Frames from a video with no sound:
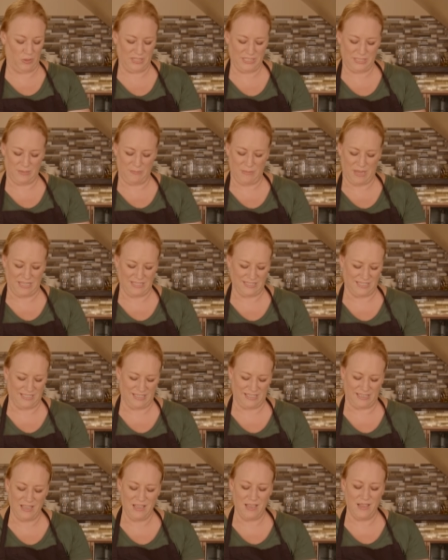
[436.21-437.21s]
It's
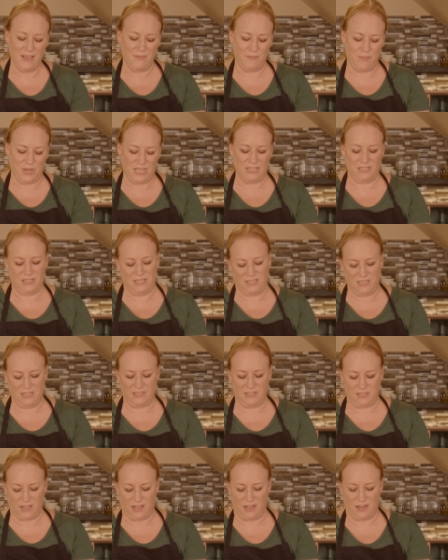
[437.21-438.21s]
amazing, but it,
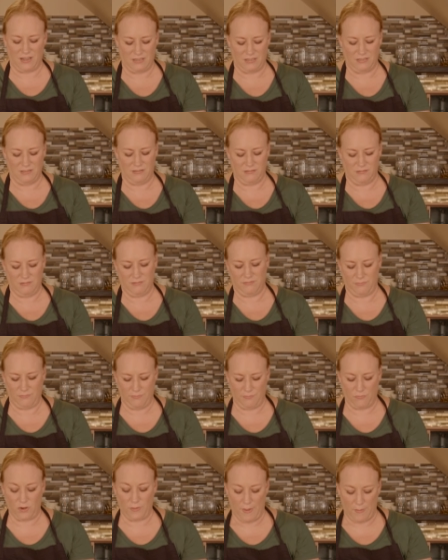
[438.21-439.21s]
you gotta
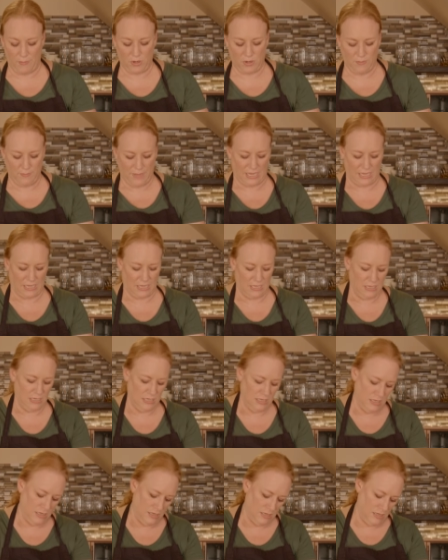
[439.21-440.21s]
remember to make it
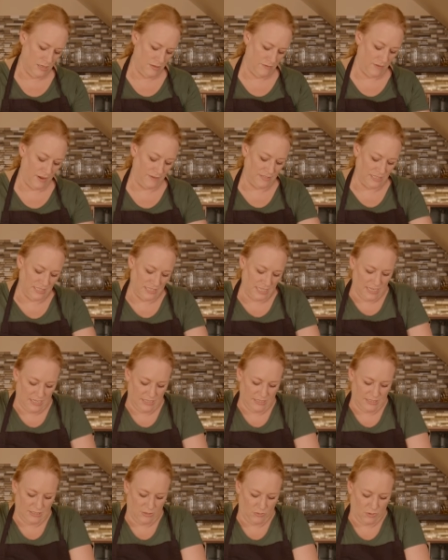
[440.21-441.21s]
five days
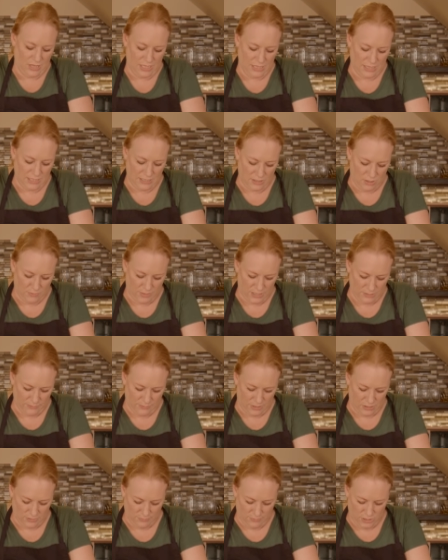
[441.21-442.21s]
ahead. So I think that's all my
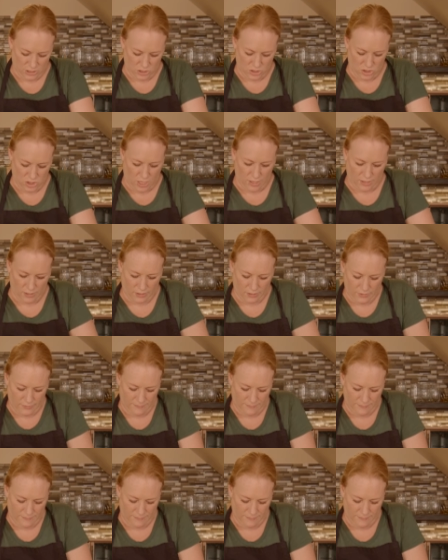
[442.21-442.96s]
tomatoes. Let me just check.